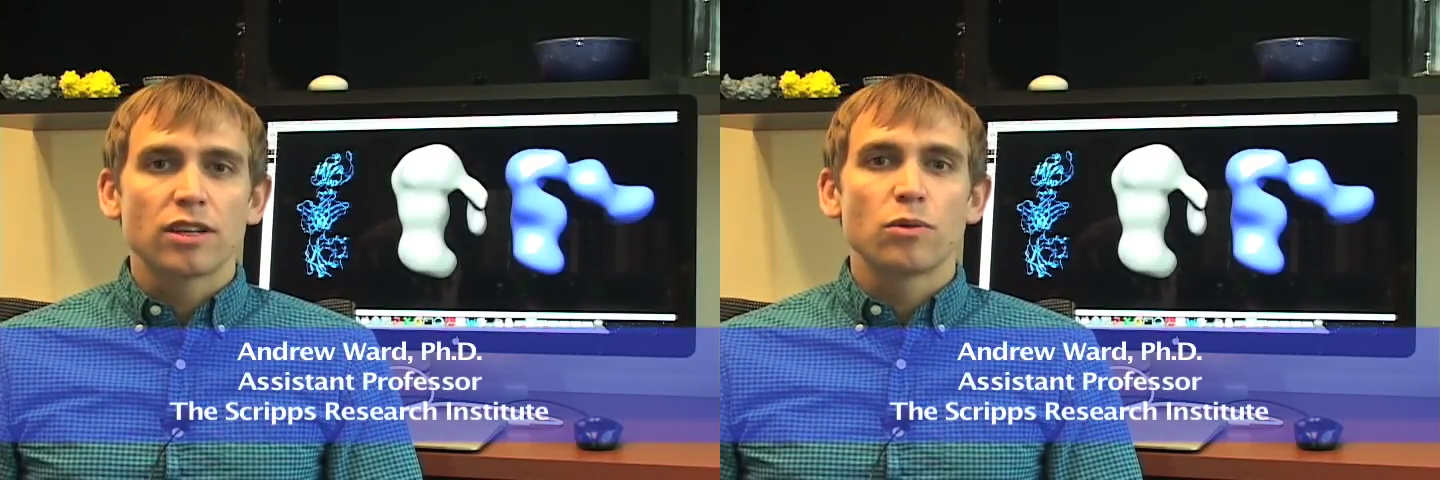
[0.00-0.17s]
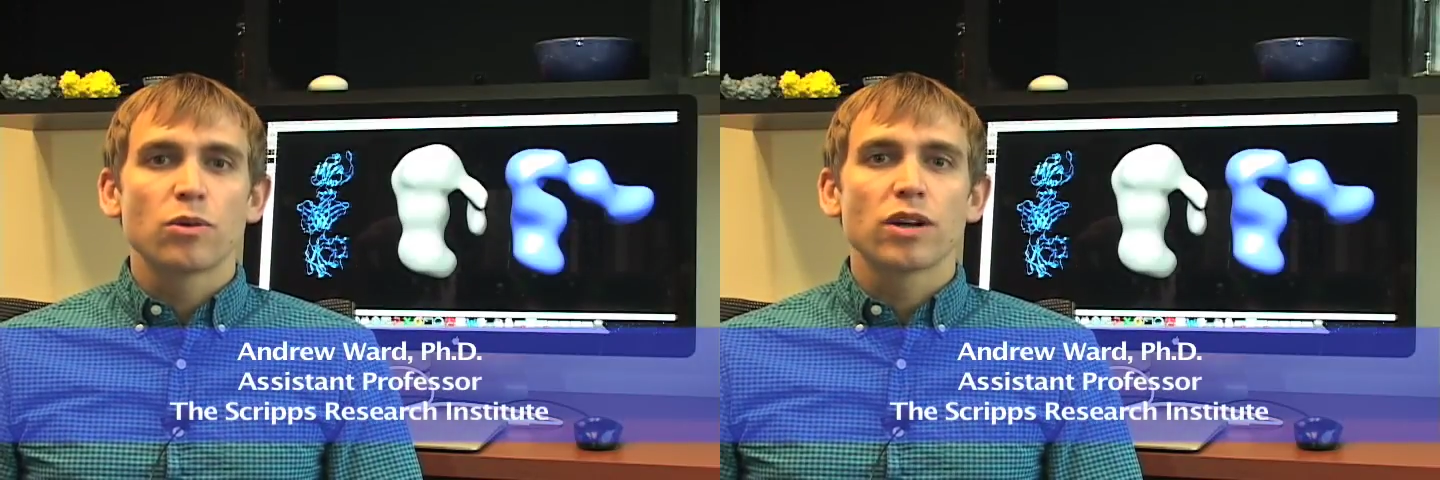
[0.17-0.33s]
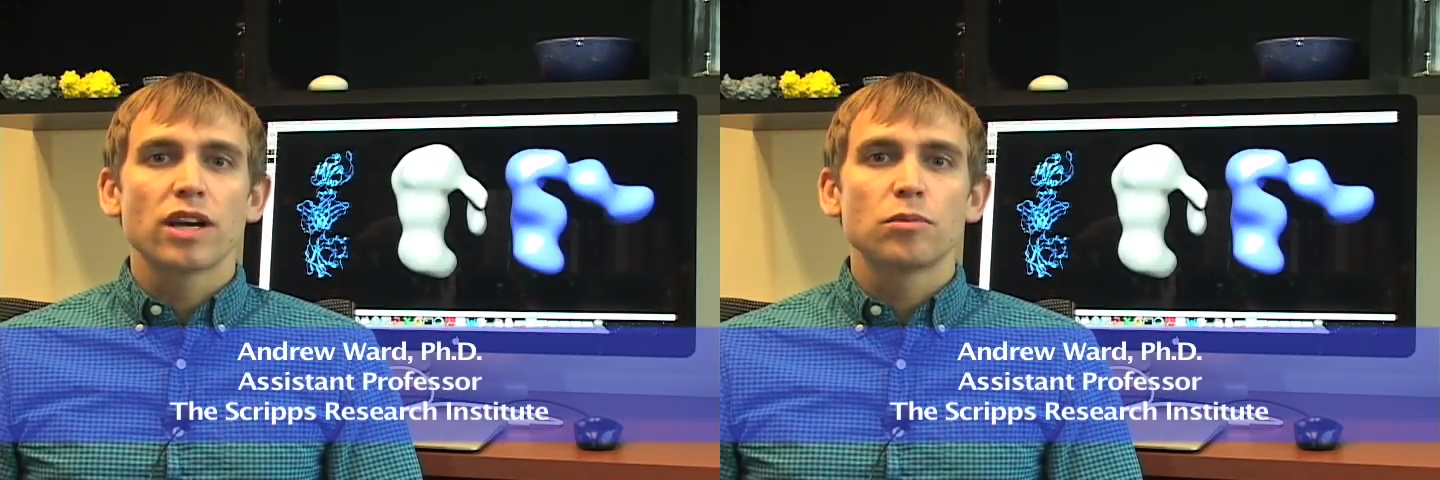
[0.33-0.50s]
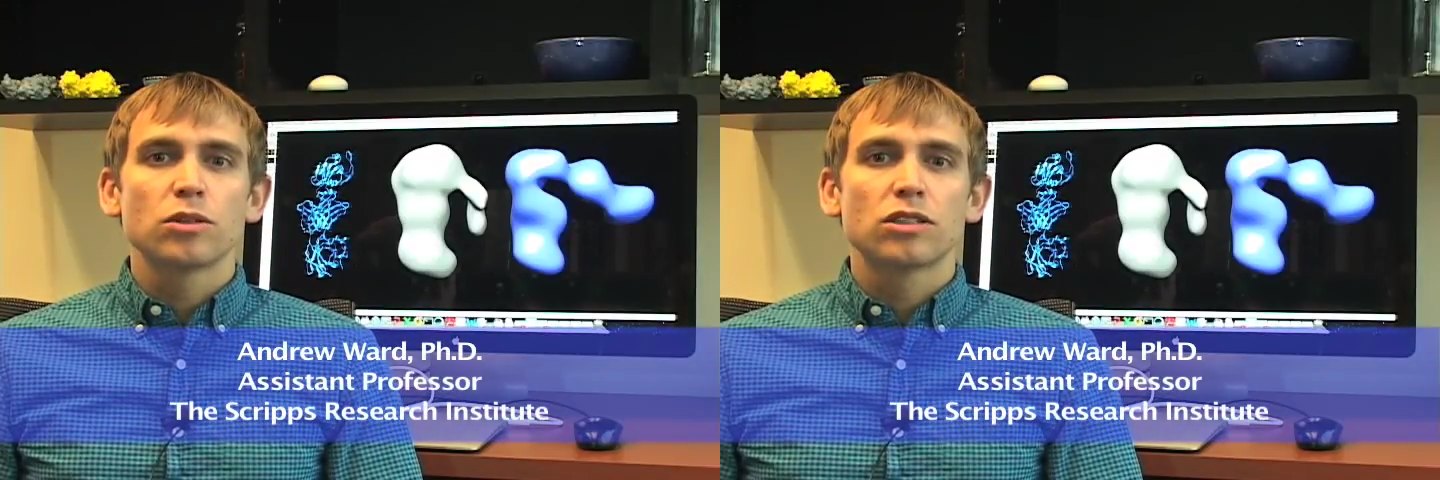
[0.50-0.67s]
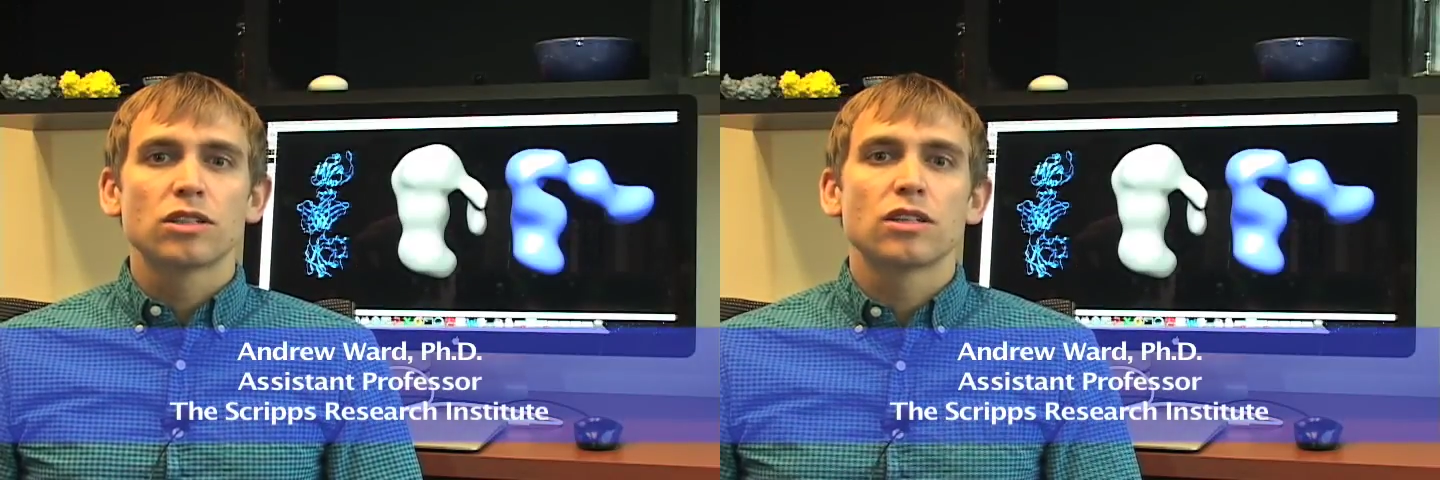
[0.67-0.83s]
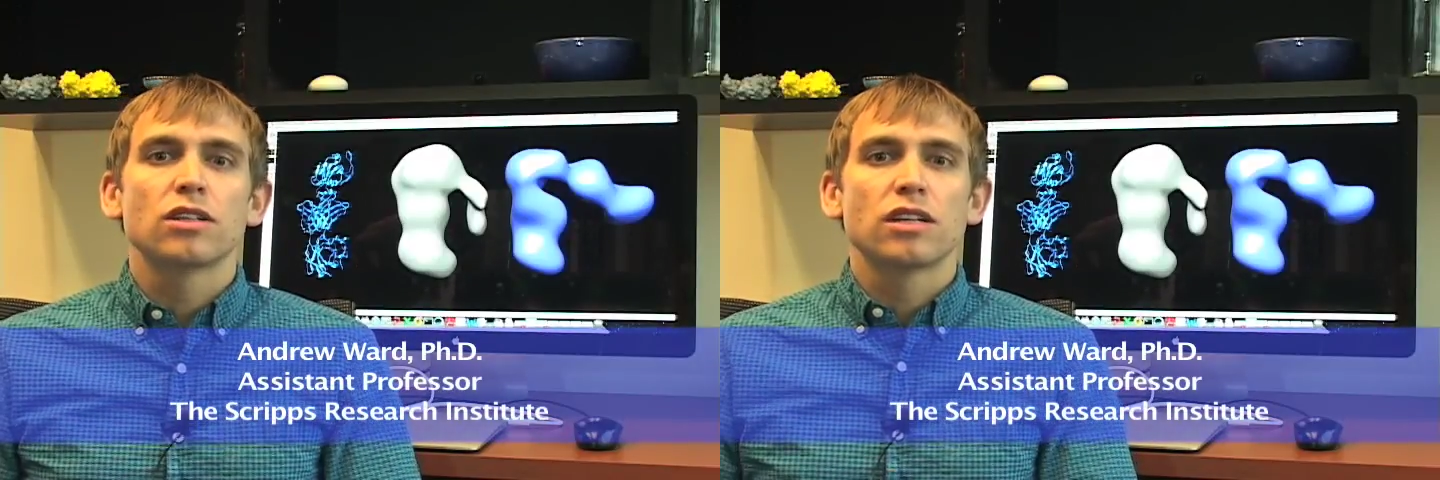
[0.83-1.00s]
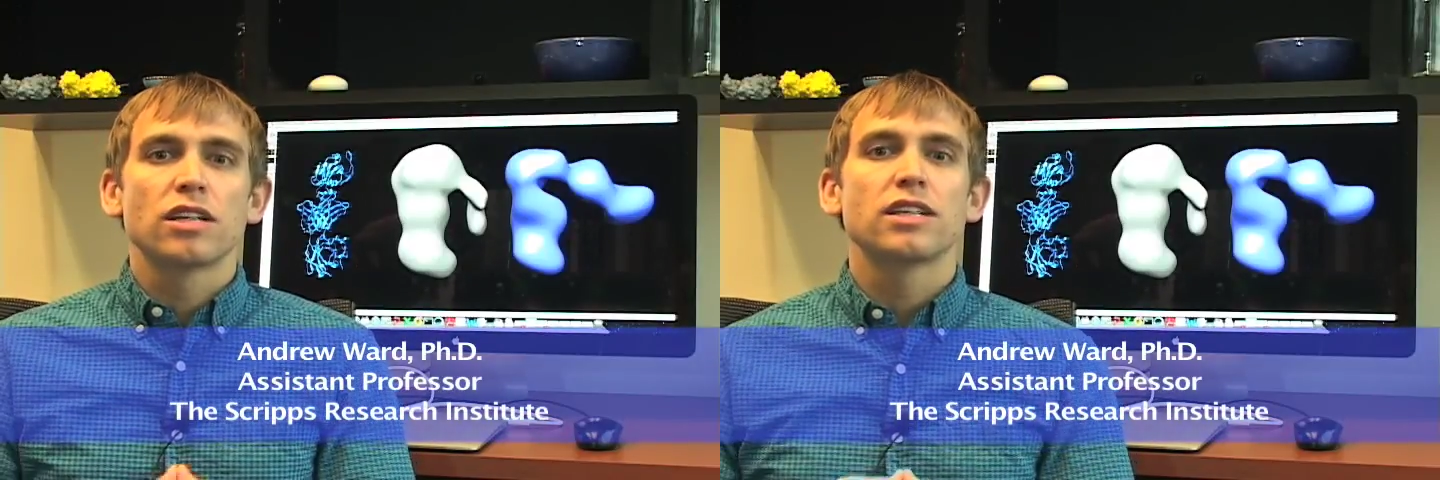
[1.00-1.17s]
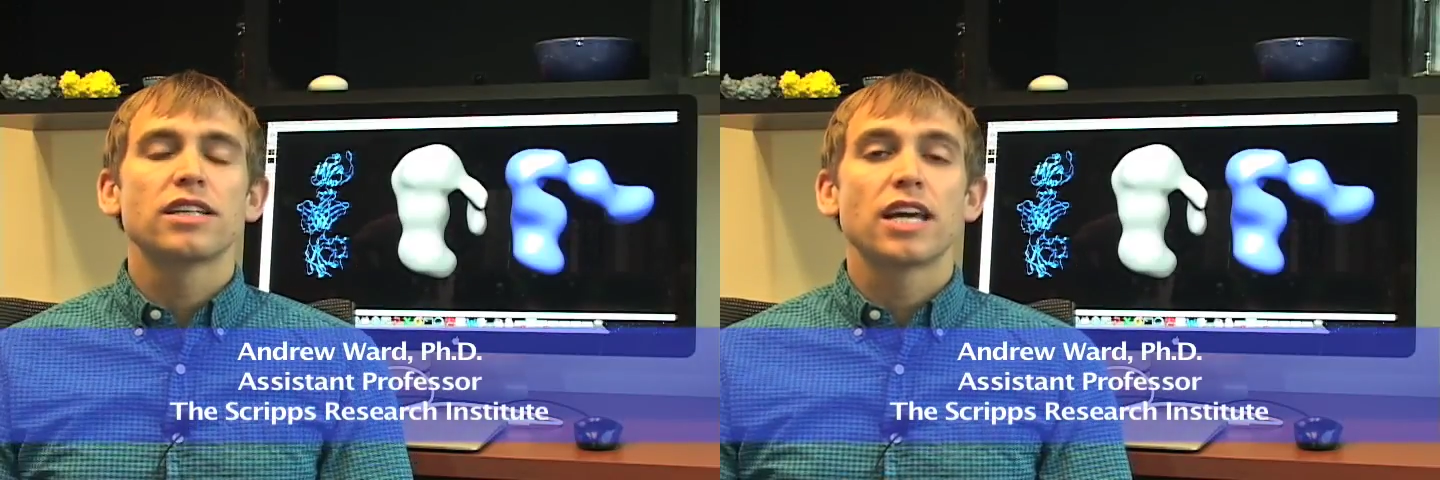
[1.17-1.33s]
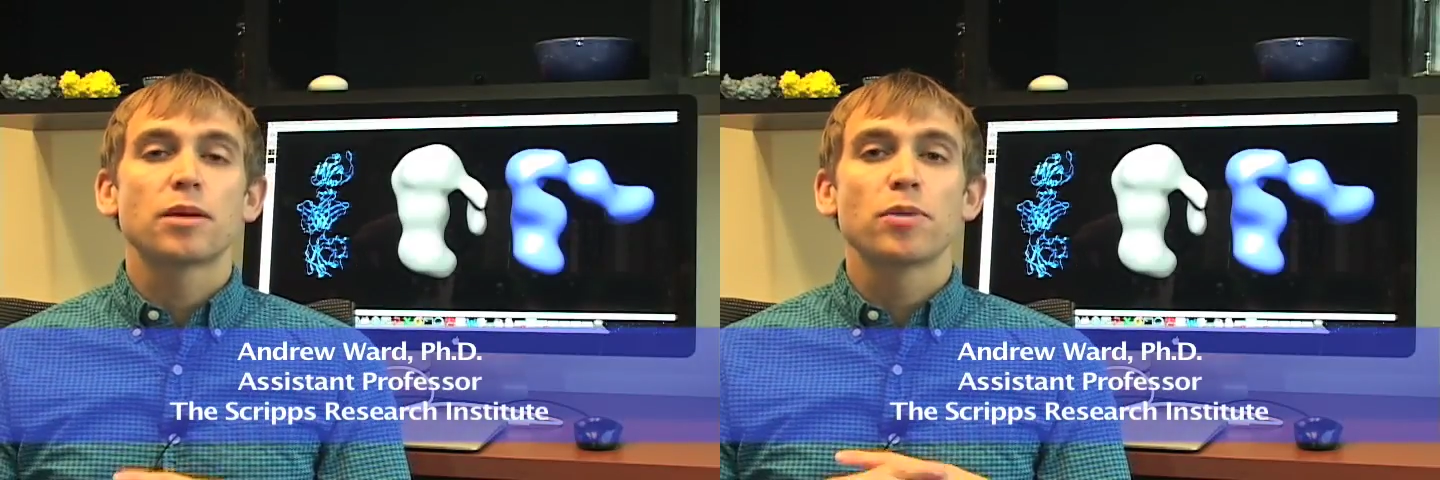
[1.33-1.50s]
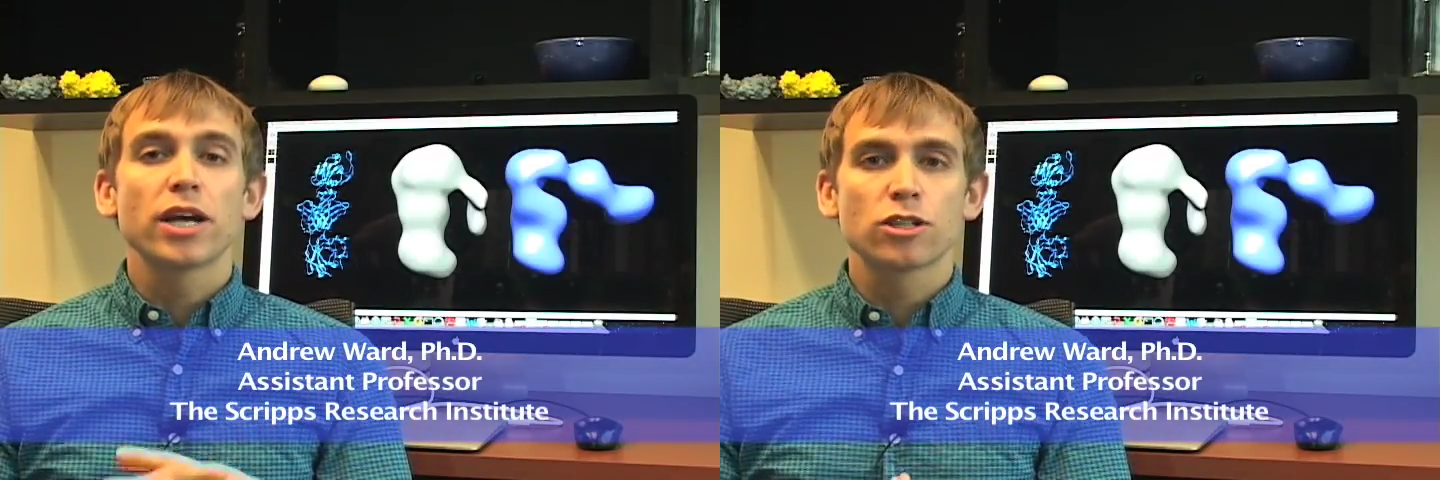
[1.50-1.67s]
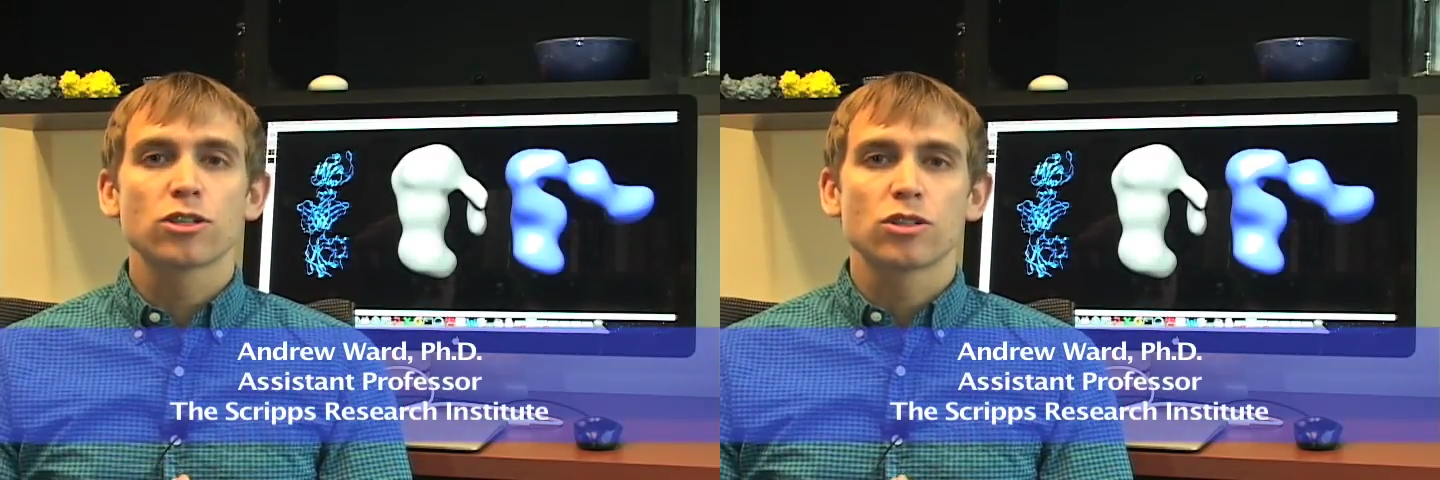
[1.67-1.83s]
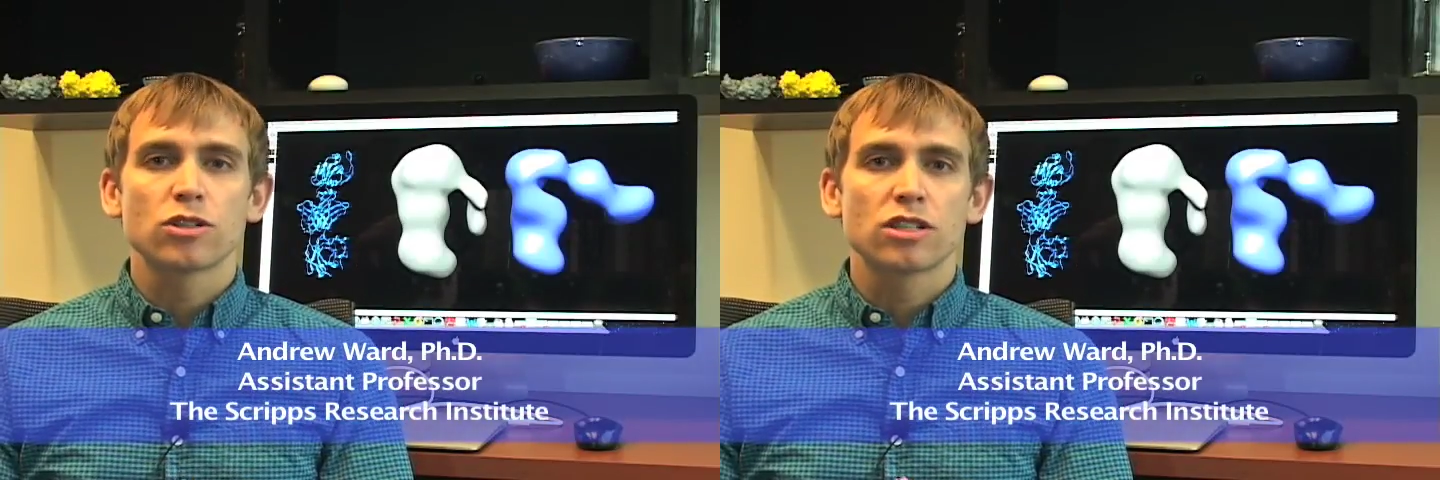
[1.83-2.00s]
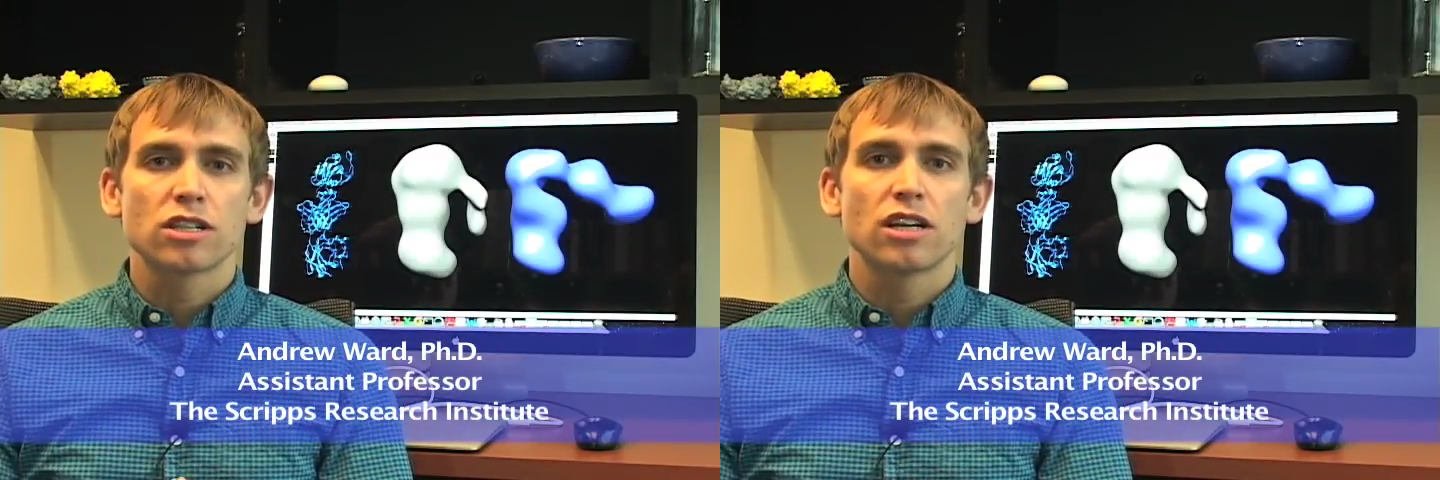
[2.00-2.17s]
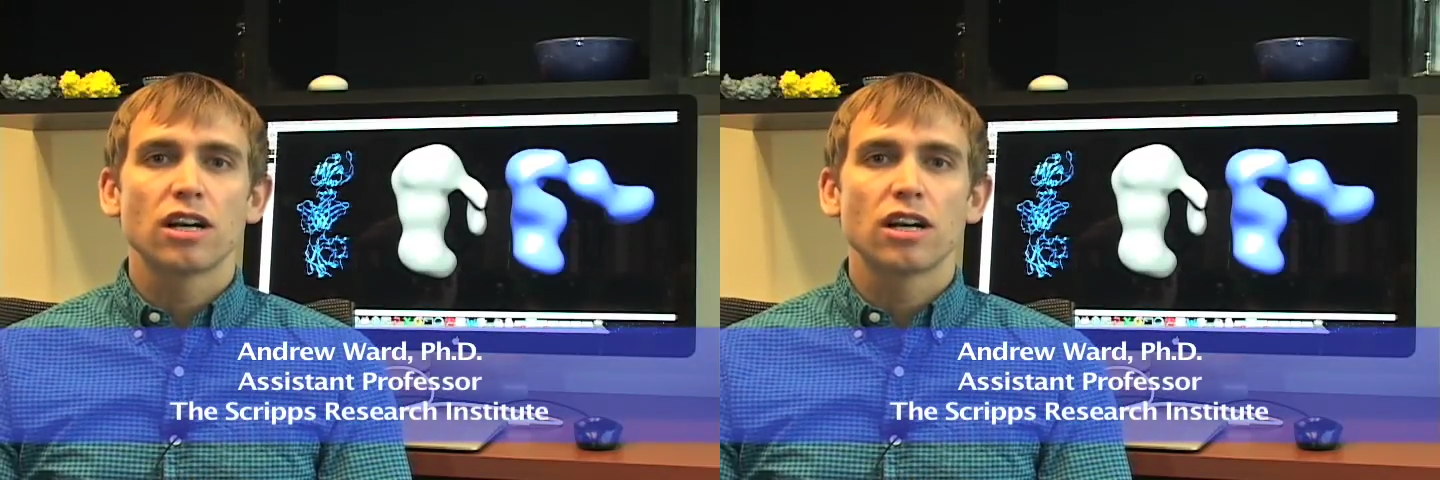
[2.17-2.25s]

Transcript: we're able to take pictures